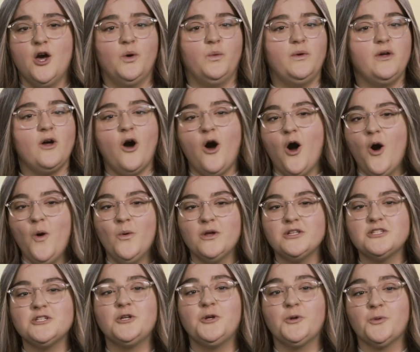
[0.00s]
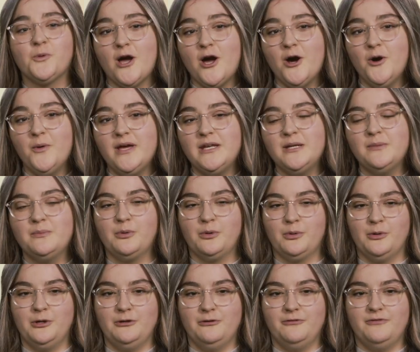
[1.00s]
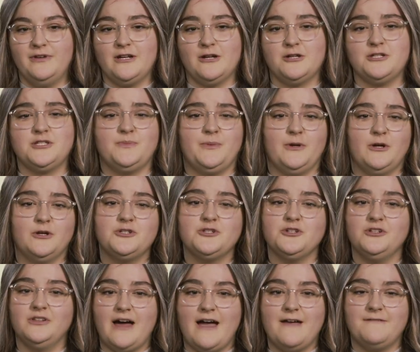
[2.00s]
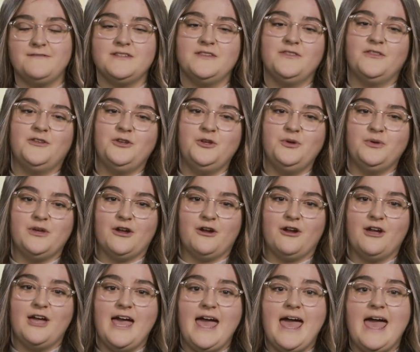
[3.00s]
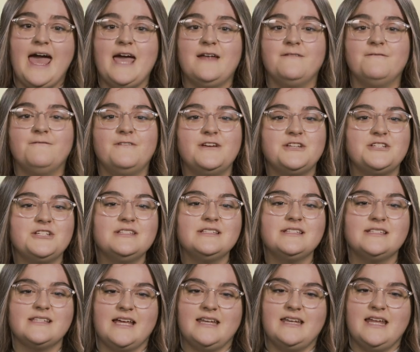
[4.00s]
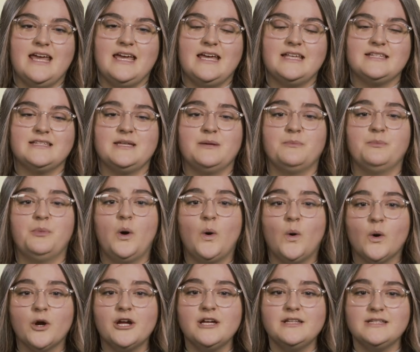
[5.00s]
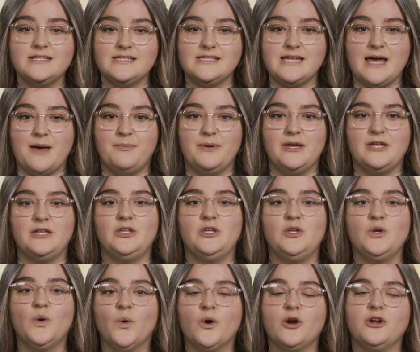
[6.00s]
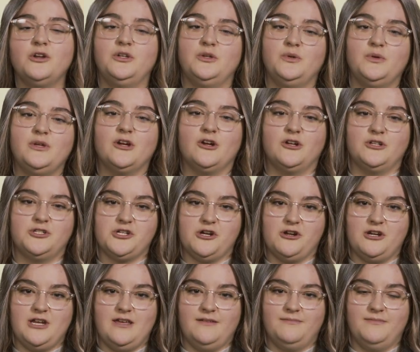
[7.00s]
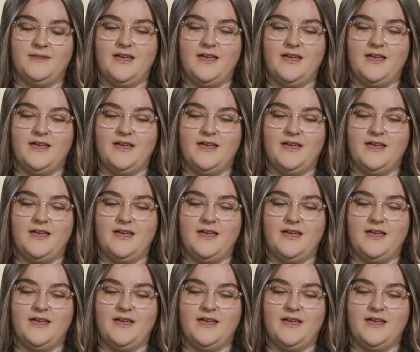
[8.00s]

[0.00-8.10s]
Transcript: We all want to grow and improve in our spiritual lives in the new year, and Vision Sunday is an important step in your new year journey.